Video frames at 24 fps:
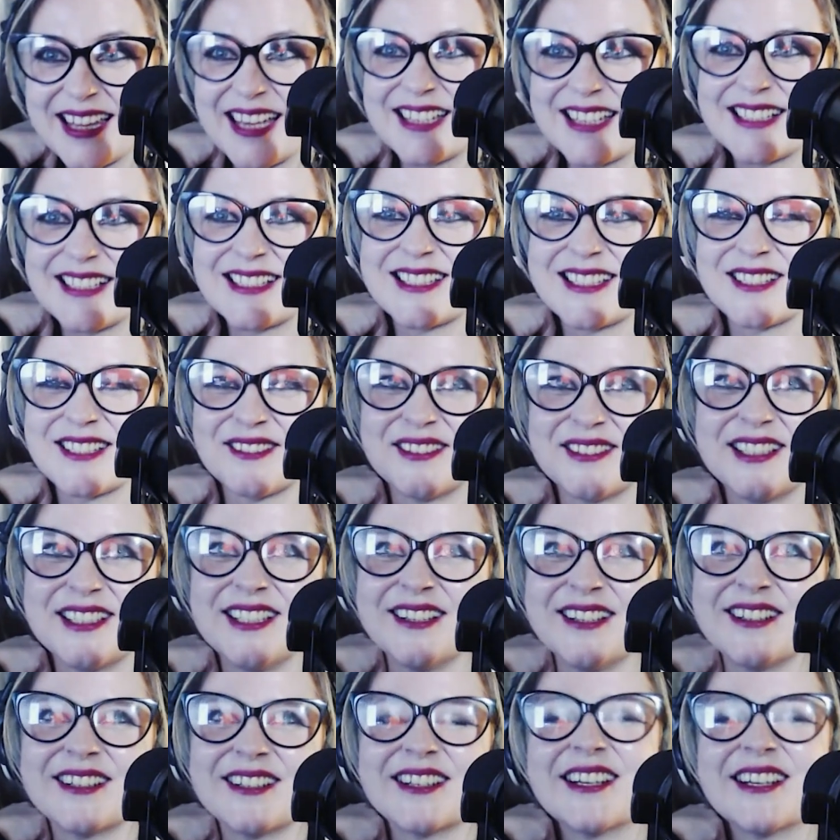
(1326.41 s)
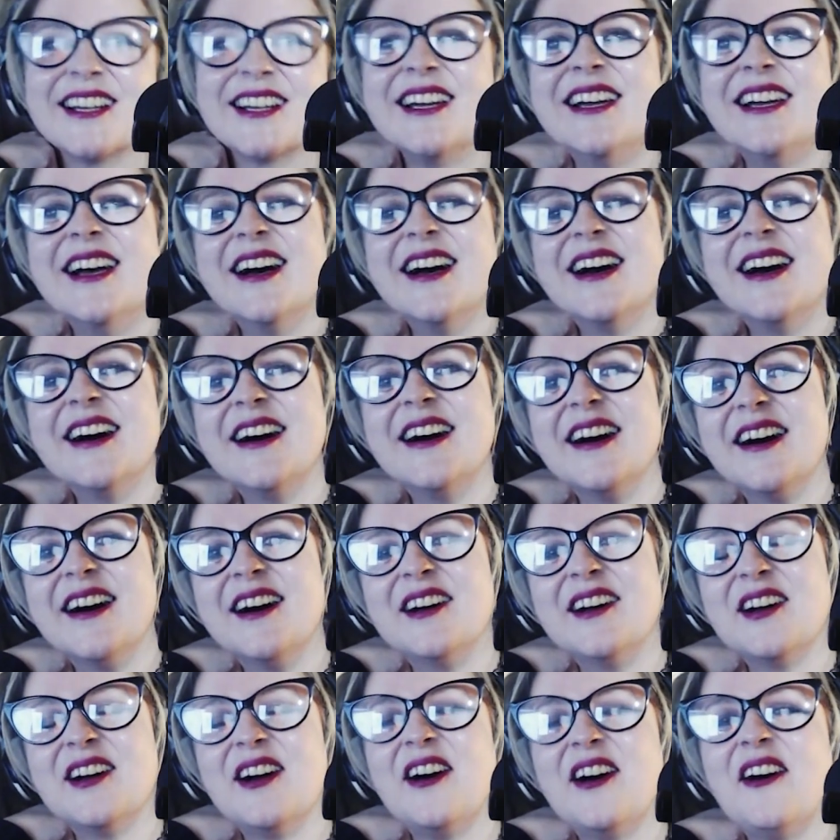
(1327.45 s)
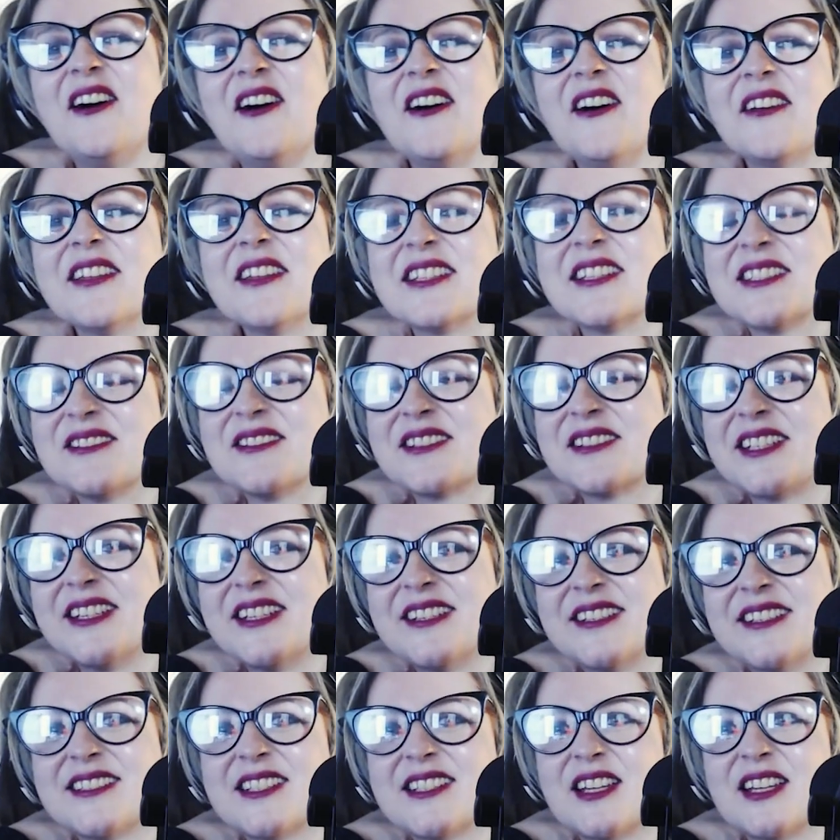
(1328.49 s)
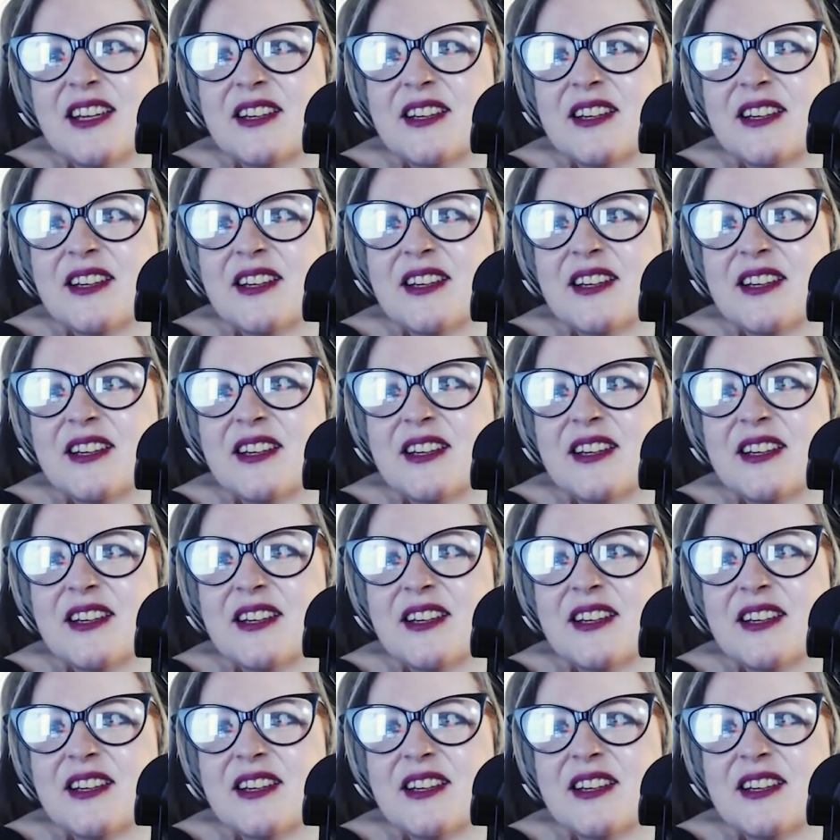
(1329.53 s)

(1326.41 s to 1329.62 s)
That's so young. Oh, that's so cute.